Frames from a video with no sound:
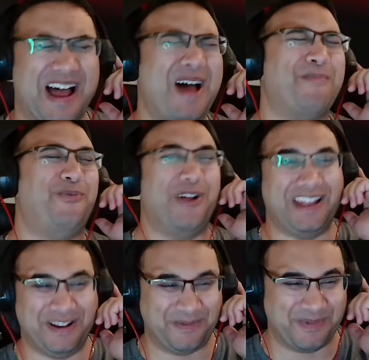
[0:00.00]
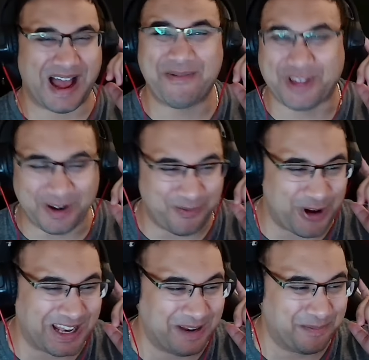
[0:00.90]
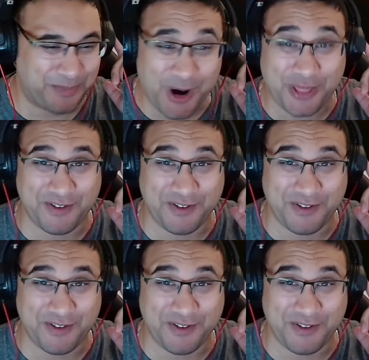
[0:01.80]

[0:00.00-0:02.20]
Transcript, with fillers: oh, brilliant! Absolutely brilliant, both